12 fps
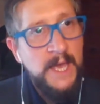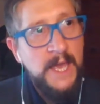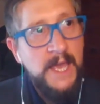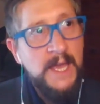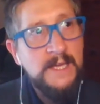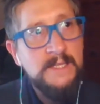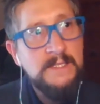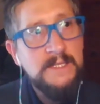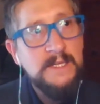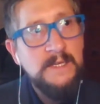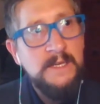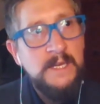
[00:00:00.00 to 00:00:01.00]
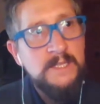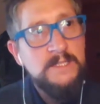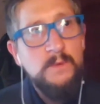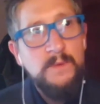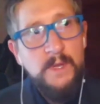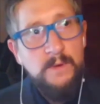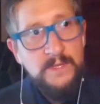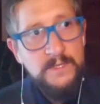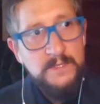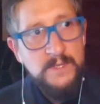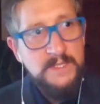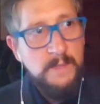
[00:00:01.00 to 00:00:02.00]
And so
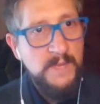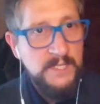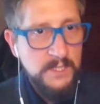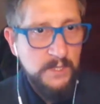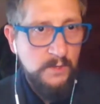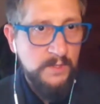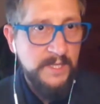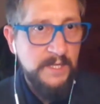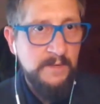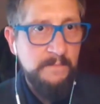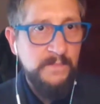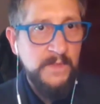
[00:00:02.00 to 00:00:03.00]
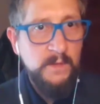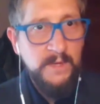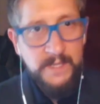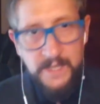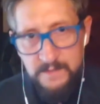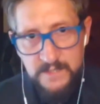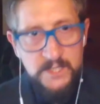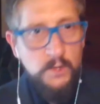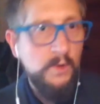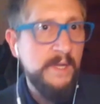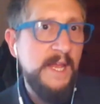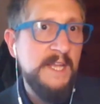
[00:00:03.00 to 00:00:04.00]
as I mentioned earlier, you had kind of
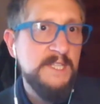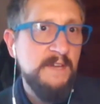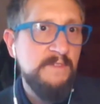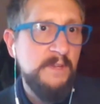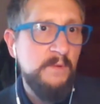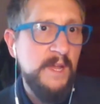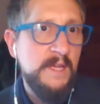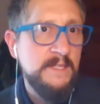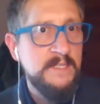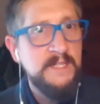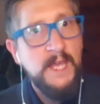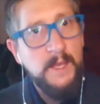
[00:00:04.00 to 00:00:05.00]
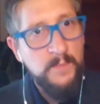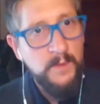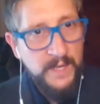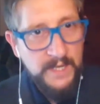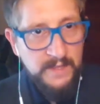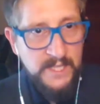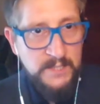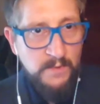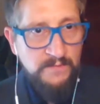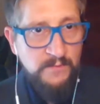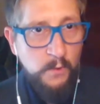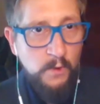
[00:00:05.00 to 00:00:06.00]
soaring HIV rates. They implemented these
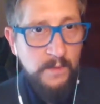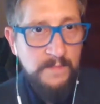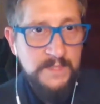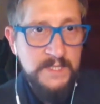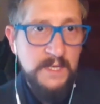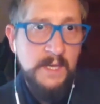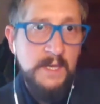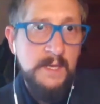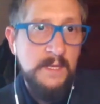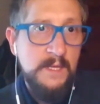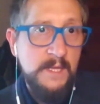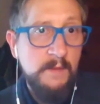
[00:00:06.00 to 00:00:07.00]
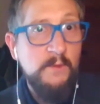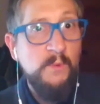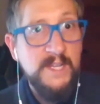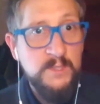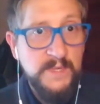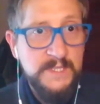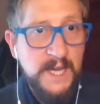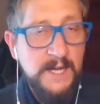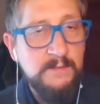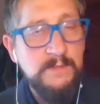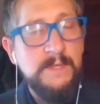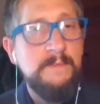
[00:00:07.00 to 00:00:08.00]
reforms. You know, the rates went
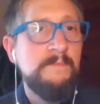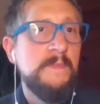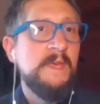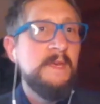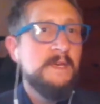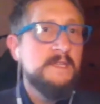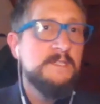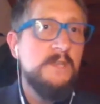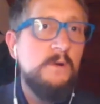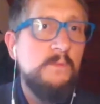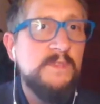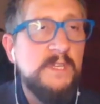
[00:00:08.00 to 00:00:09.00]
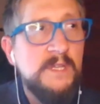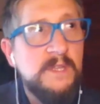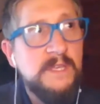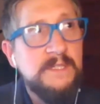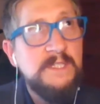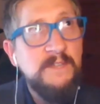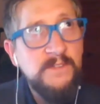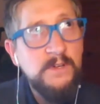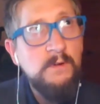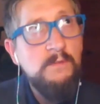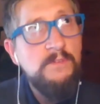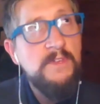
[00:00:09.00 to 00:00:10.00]
down. So the
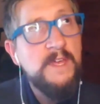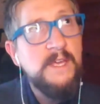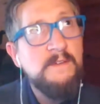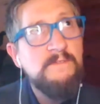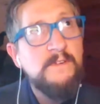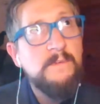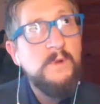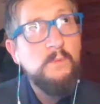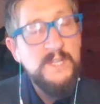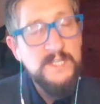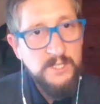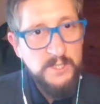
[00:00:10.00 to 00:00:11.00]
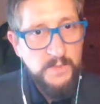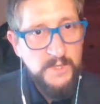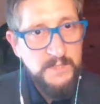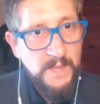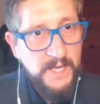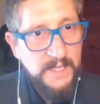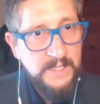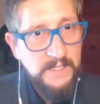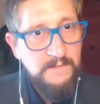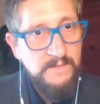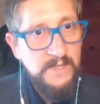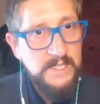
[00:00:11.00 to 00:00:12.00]
difficult thing from a research
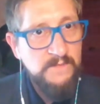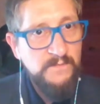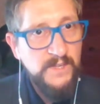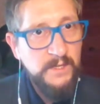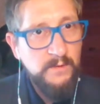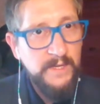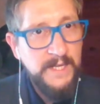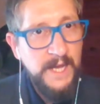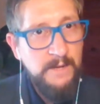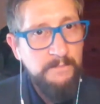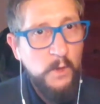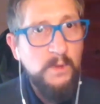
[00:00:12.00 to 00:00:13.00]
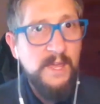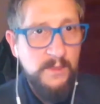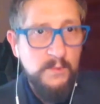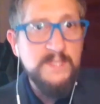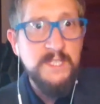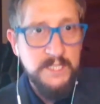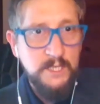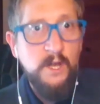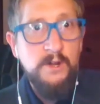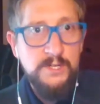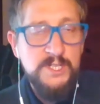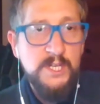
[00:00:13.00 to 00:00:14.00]
perspective is figuring out, okay, there was this large